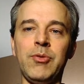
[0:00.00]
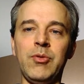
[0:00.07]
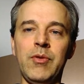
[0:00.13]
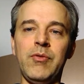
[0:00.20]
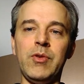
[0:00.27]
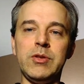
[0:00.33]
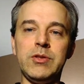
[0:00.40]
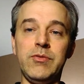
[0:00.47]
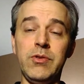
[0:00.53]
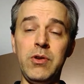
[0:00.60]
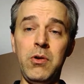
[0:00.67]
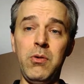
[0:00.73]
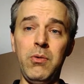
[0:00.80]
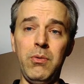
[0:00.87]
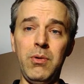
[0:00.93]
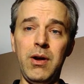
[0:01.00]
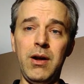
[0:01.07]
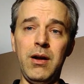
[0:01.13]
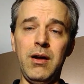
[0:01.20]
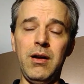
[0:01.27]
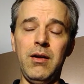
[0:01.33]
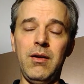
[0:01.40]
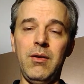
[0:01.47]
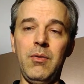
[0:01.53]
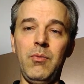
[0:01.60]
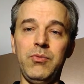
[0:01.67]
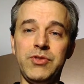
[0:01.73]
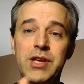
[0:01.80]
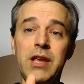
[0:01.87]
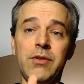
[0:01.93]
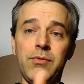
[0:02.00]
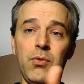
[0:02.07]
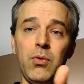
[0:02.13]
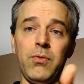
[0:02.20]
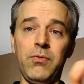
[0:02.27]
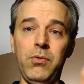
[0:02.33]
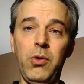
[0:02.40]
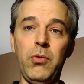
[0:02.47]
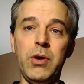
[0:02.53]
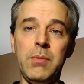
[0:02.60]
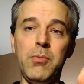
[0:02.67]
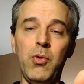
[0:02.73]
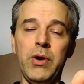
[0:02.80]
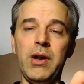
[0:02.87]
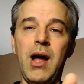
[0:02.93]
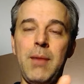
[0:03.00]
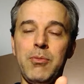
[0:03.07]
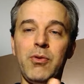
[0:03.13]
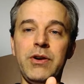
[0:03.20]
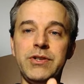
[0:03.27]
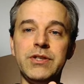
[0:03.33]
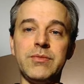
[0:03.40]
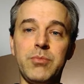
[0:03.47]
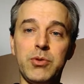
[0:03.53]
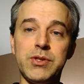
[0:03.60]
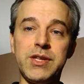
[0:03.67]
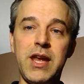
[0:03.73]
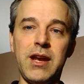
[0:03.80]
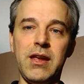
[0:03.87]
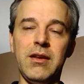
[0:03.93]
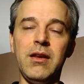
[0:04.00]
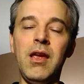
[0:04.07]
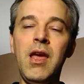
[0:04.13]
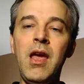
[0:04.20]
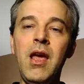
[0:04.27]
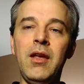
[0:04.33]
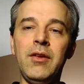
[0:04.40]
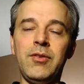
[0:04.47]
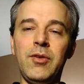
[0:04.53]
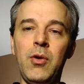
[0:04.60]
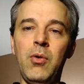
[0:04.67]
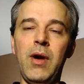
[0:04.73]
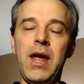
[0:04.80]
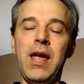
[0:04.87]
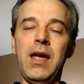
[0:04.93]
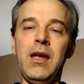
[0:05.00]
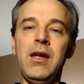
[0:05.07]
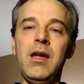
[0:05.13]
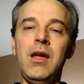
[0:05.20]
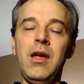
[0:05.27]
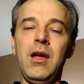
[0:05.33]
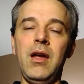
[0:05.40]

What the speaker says: So if you know, stands for floating point operations per second. So you're